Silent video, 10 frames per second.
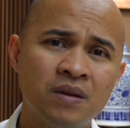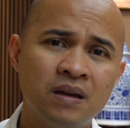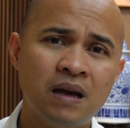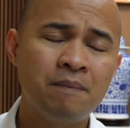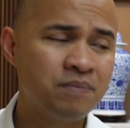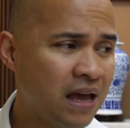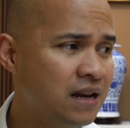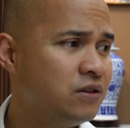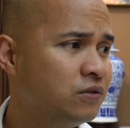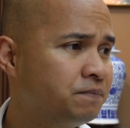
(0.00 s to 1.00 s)
I'm
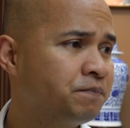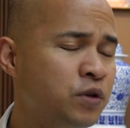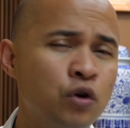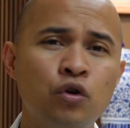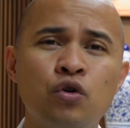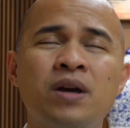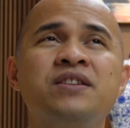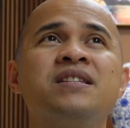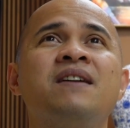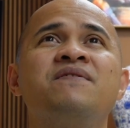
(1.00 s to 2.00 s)
telling you. You can
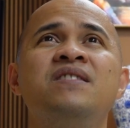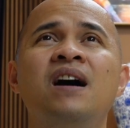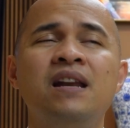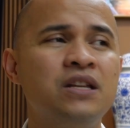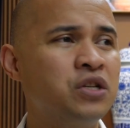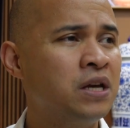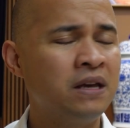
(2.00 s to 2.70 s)
just have knowledge.